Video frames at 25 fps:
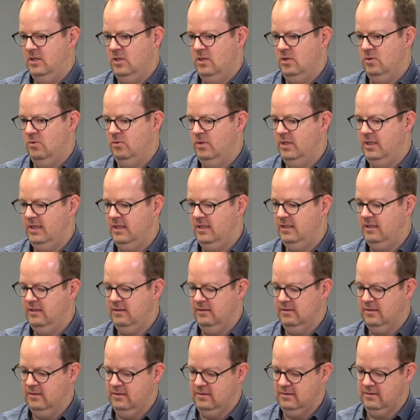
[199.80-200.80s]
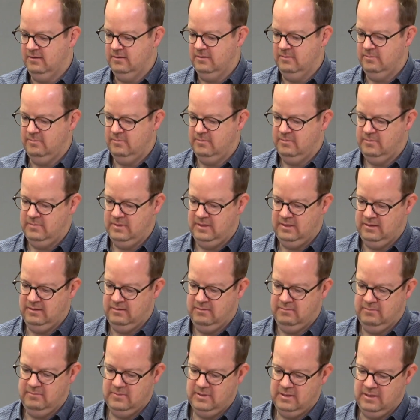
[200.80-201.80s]
only
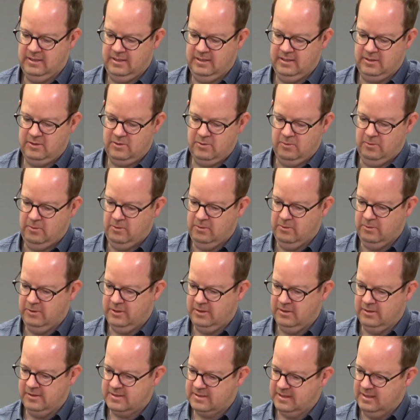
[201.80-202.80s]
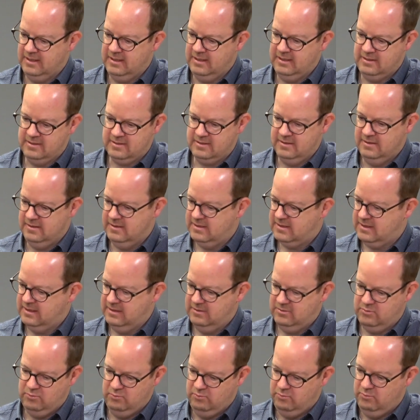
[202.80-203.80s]
in like colloidal sciences
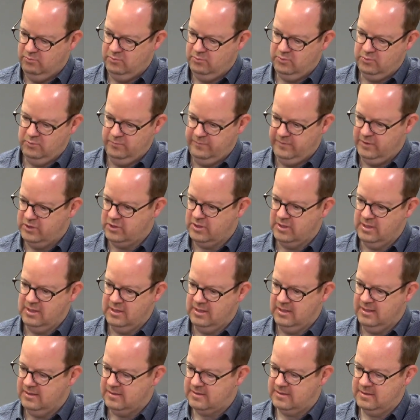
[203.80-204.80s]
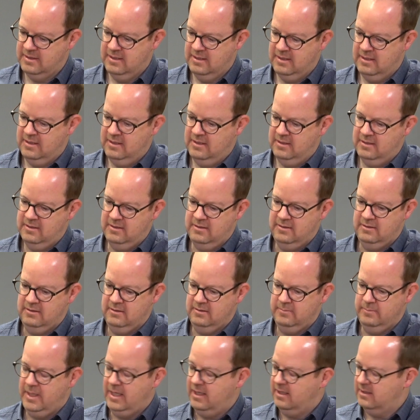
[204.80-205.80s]
to visualize
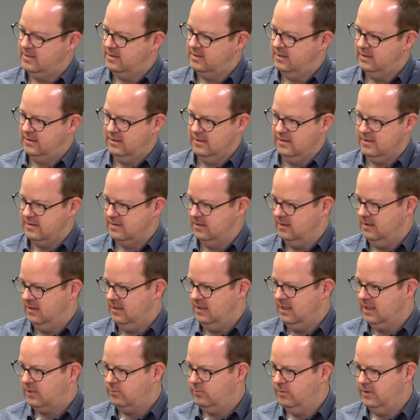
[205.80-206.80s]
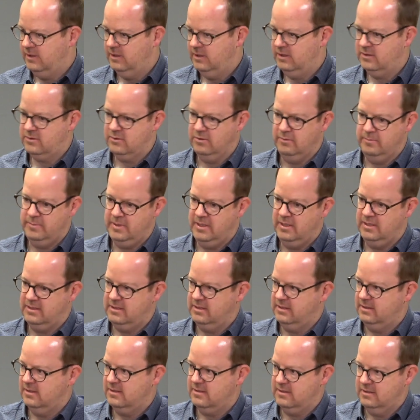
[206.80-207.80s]
particles in a liquid or
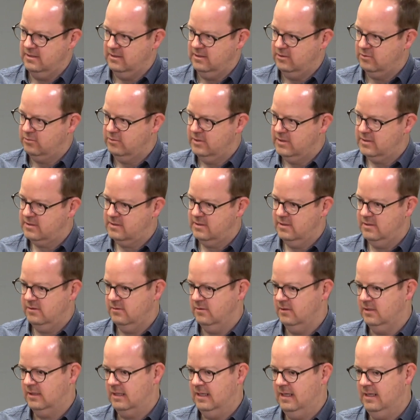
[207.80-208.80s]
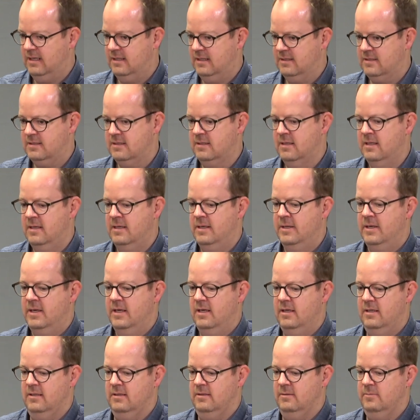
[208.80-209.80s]
particles in a crystal or a glass.
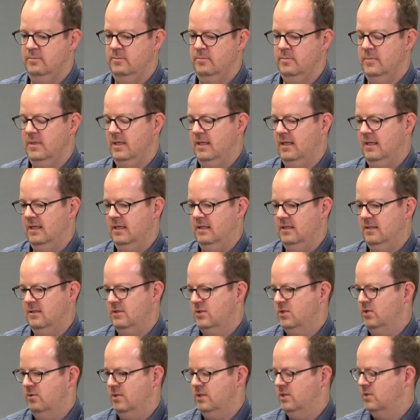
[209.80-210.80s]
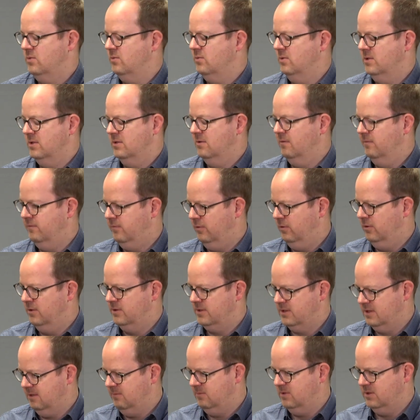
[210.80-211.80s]
And so this was the
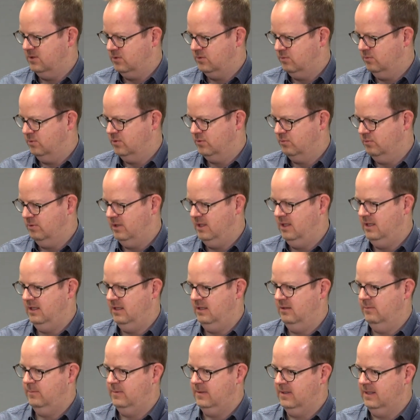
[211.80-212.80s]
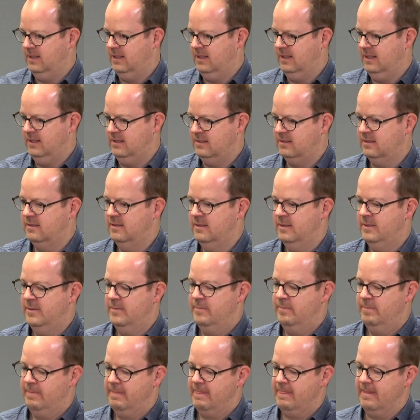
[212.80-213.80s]
first time this was really applied
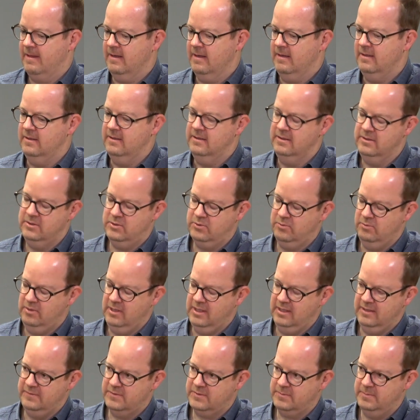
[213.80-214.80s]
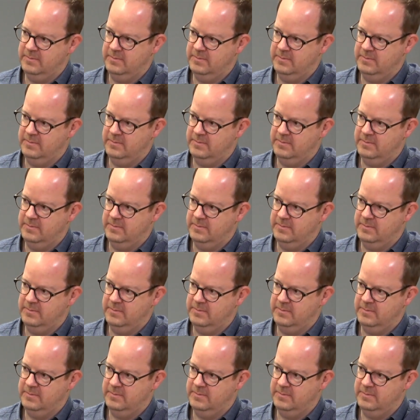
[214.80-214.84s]
to live